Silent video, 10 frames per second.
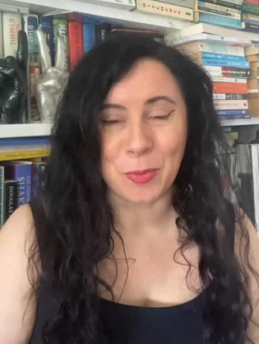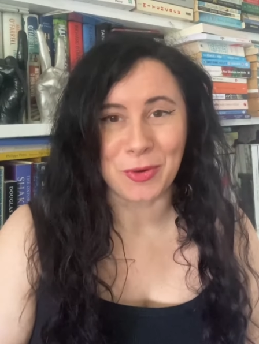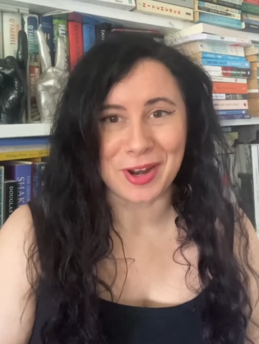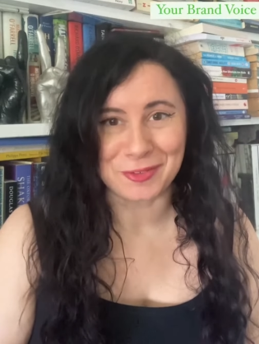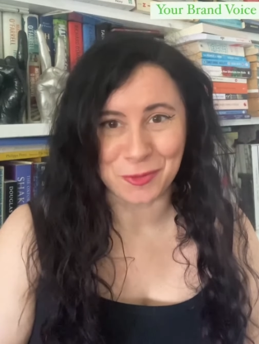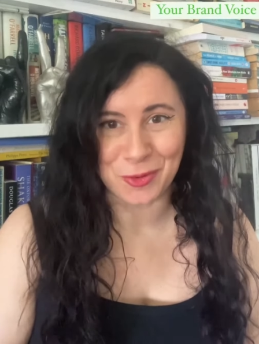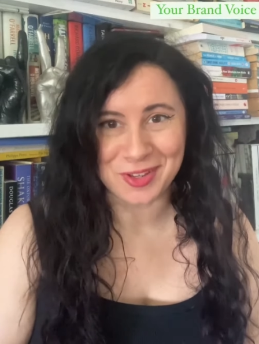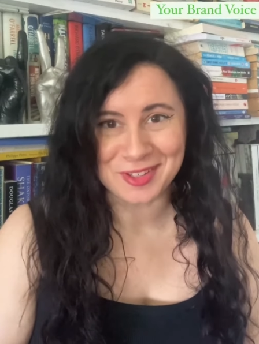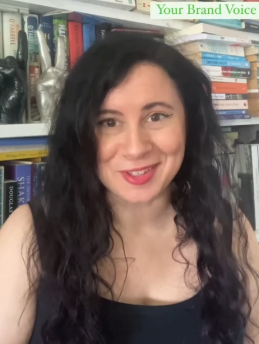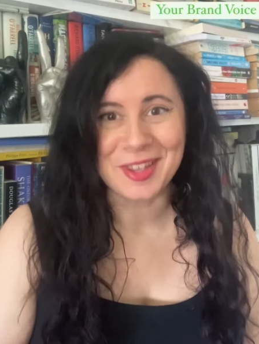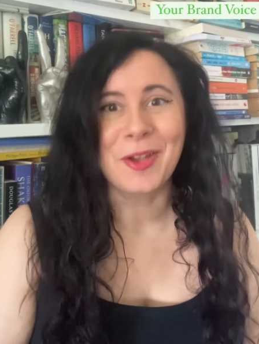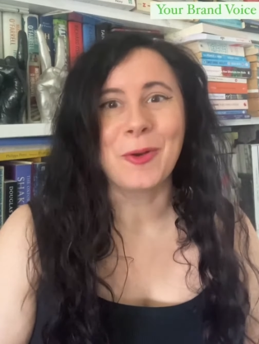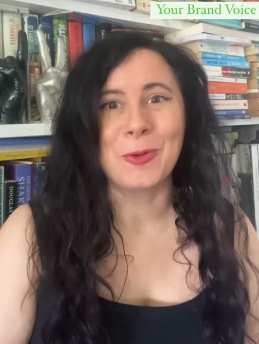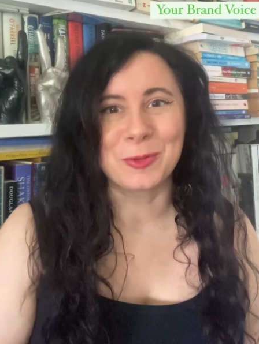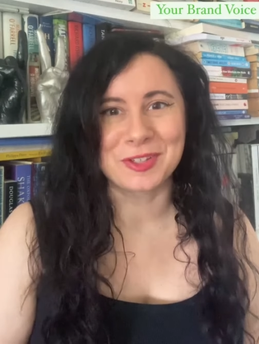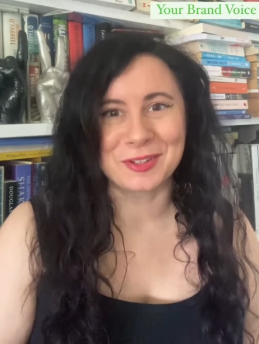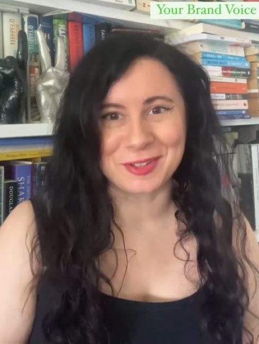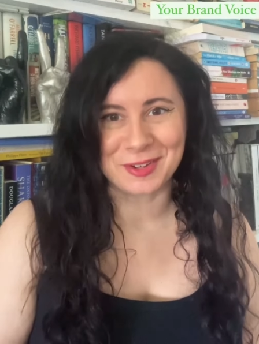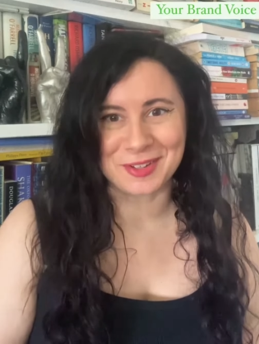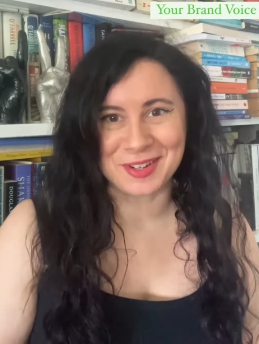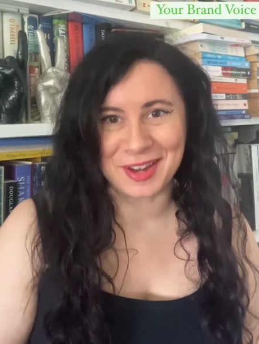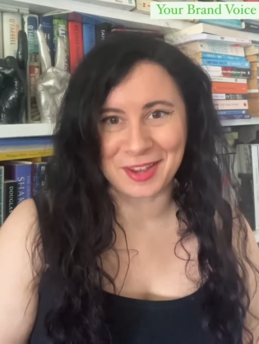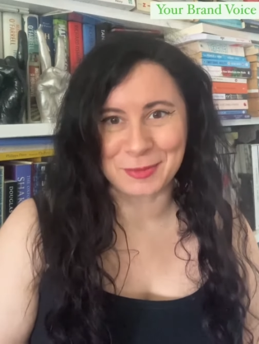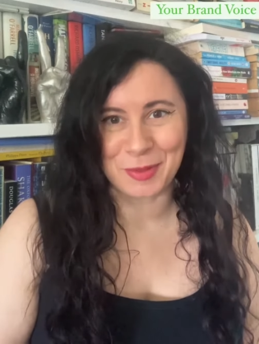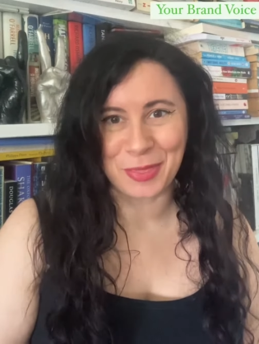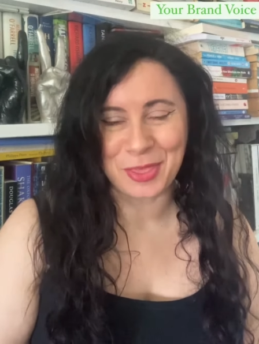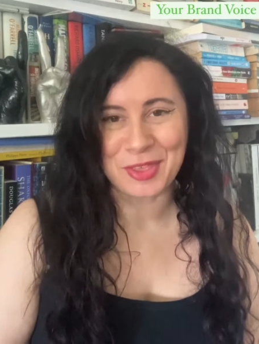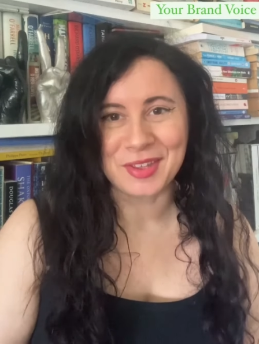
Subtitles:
Brand Voice, also starting next month.